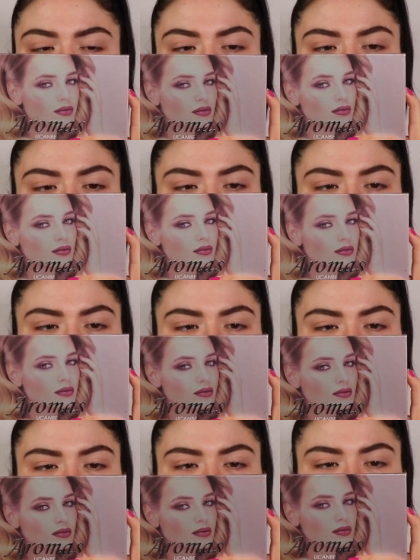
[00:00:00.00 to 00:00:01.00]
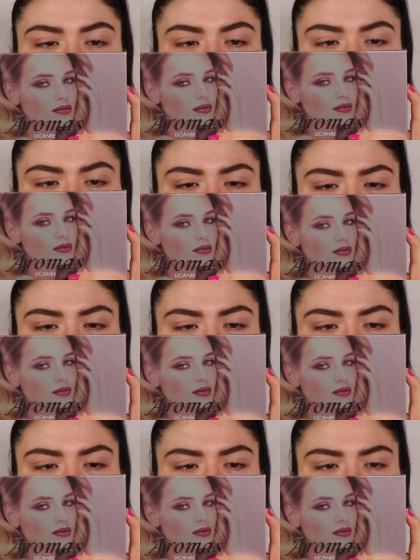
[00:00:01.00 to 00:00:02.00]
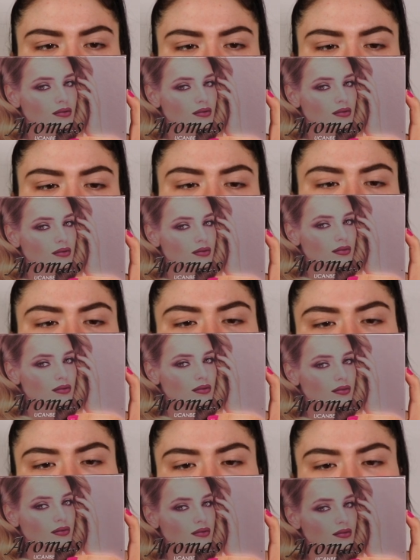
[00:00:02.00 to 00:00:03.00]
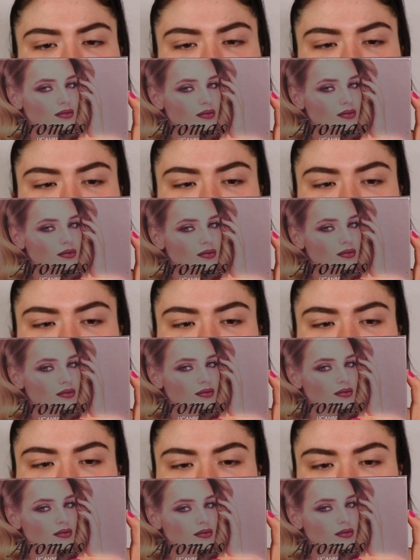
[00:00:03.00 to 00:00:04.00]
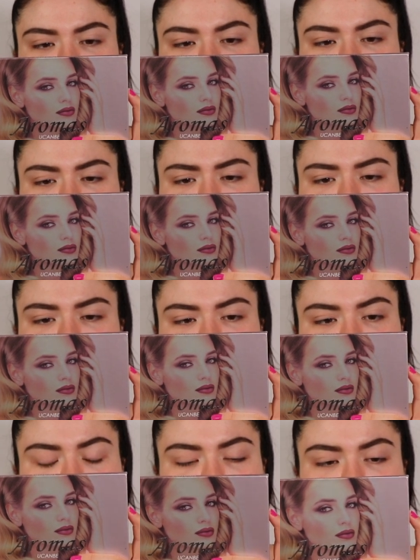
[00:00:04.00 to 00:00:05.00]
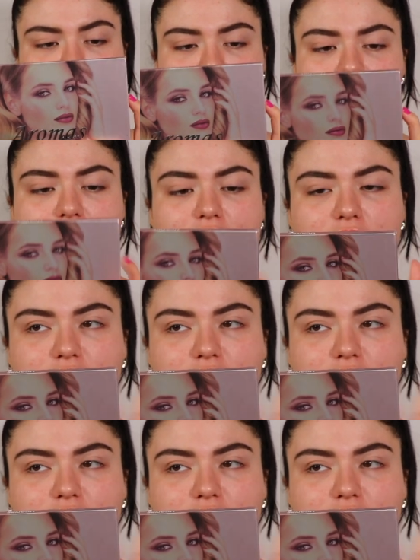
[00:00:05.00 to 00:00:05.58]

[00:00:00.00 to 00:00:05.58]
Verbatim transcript: Aromas You Can Be High Pigmentation, Easy to Blend Eyeshadow Palette.